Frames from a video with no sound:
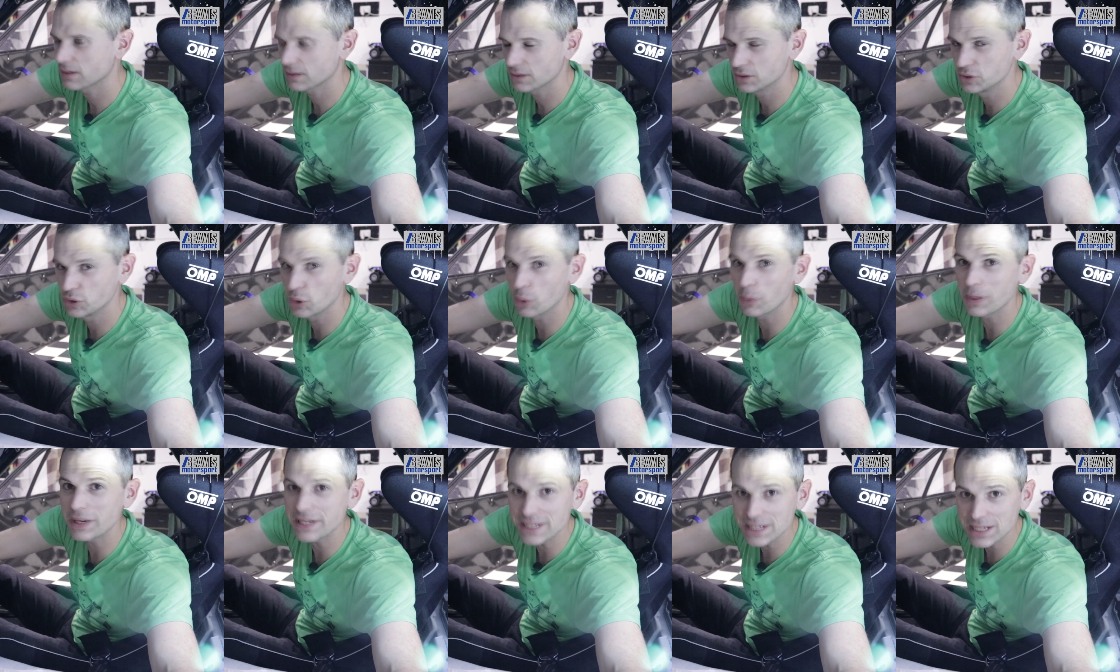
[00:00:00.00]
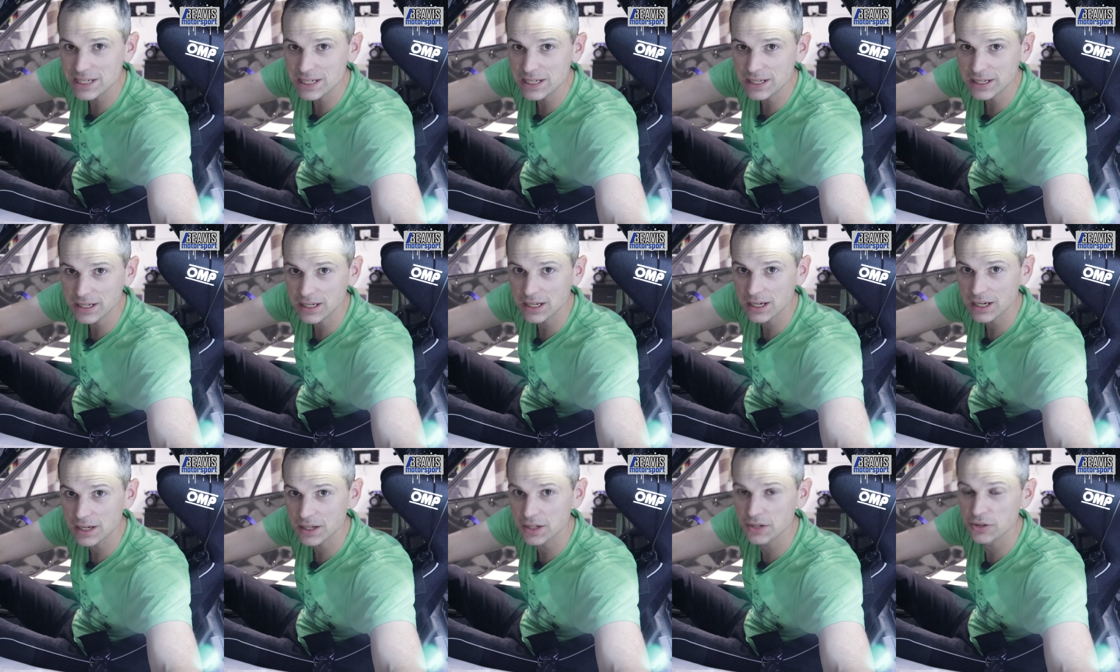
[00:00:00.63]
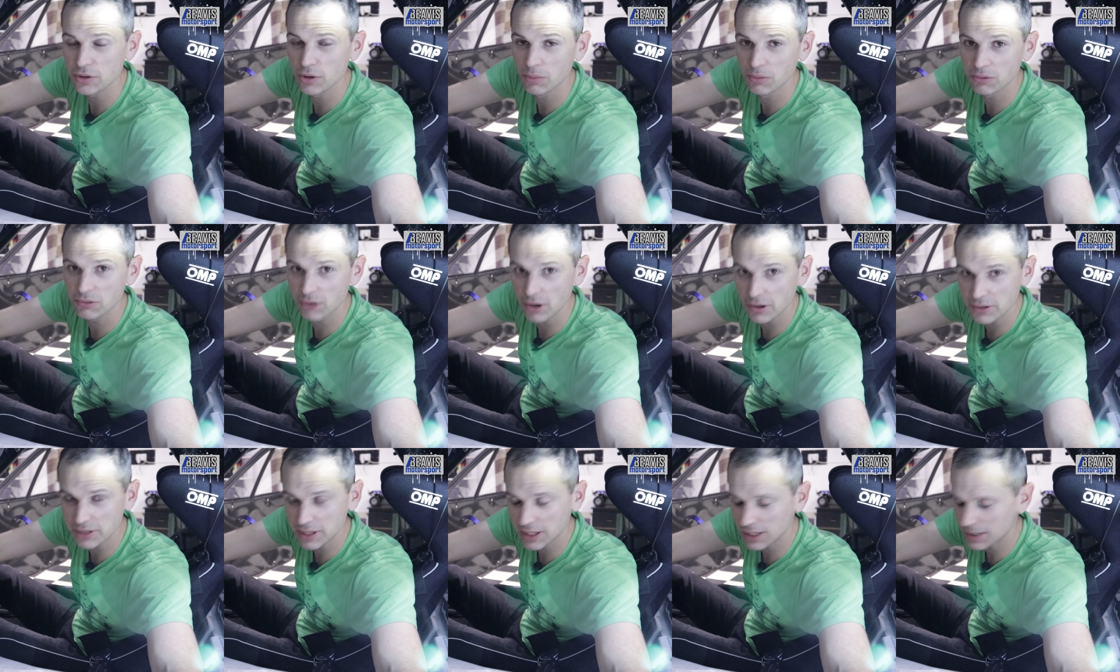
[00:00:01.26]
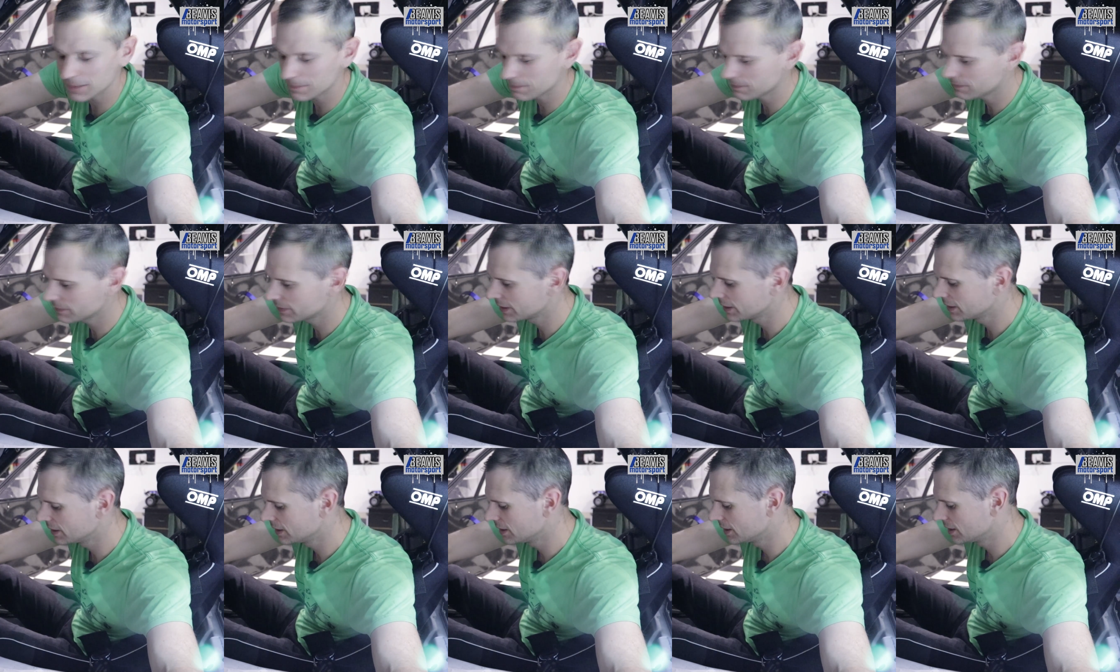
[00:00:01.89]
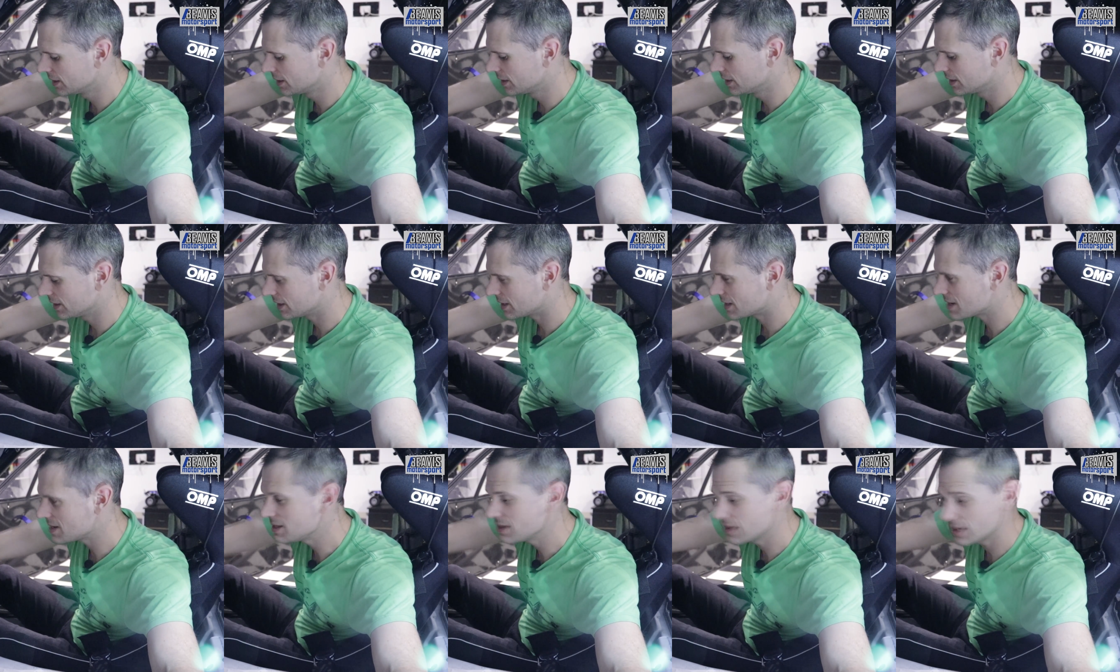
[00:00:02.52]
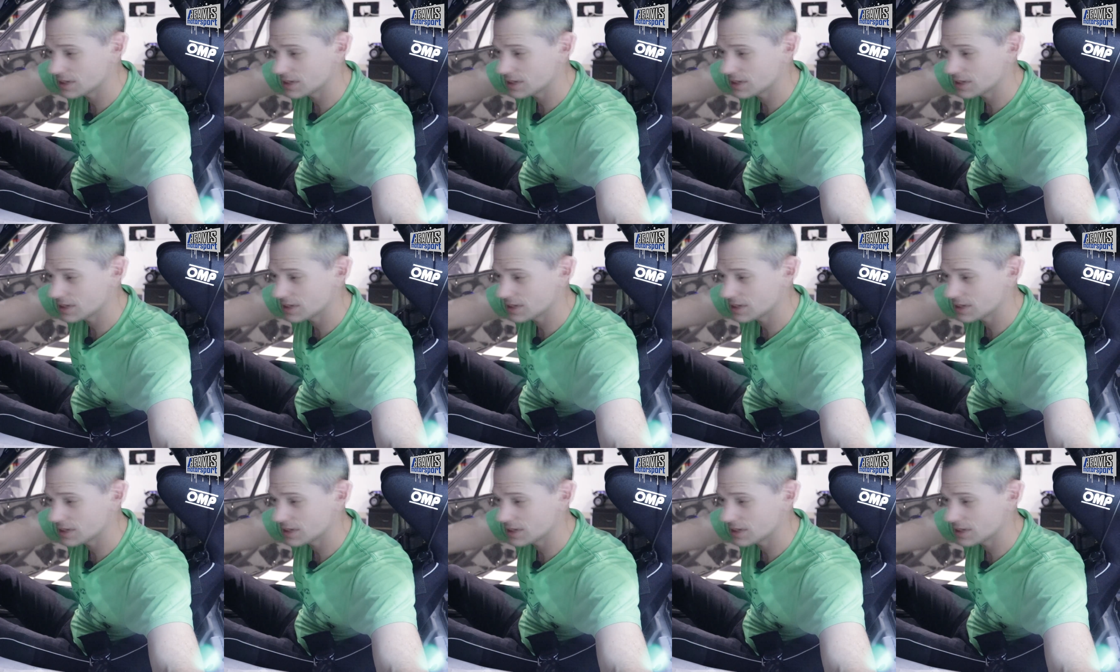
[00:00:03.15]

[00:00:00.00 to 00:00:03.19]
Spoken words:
noisy in a normal road car. In